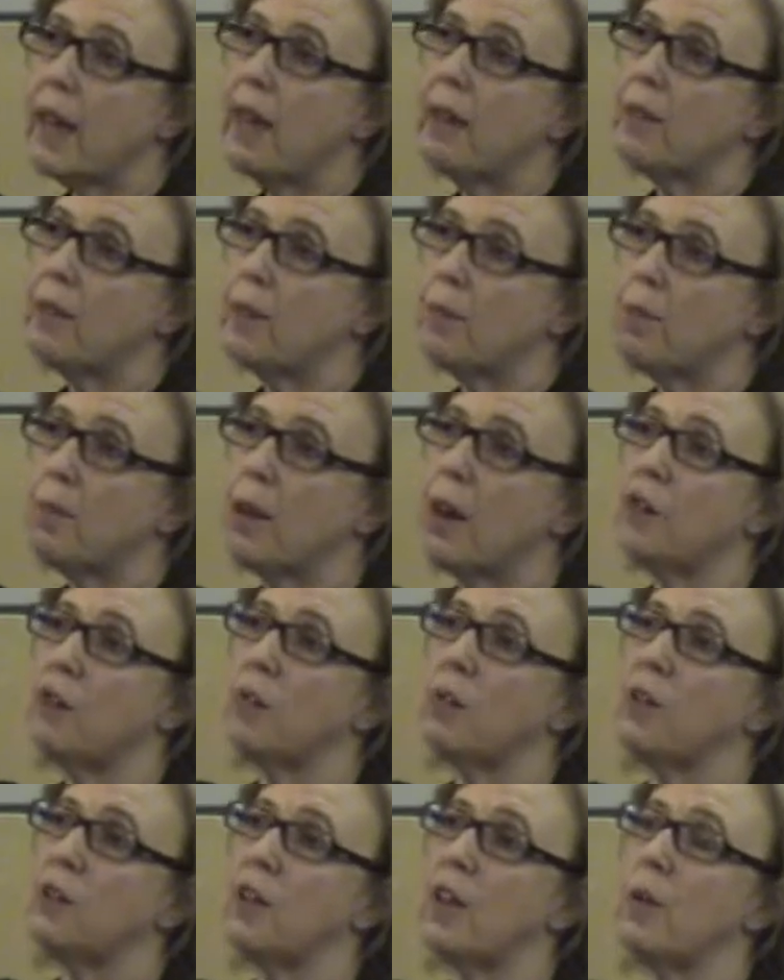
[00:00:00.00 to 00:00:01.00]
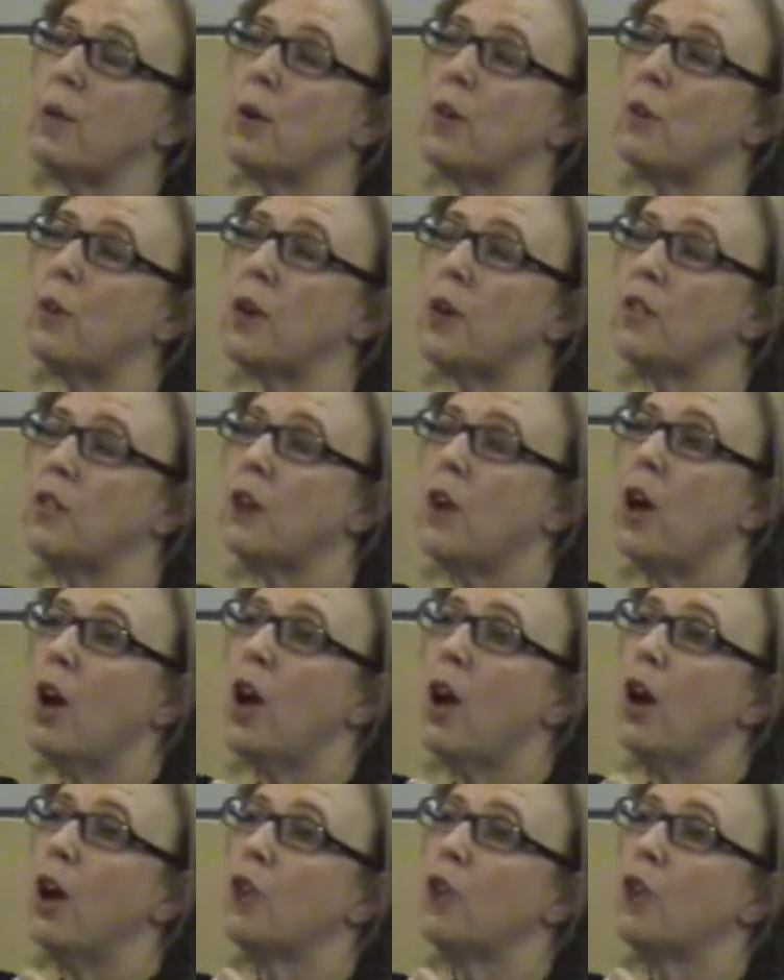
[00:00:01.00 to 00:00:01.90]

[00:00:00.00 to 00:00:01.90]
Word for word: case in the press where someone was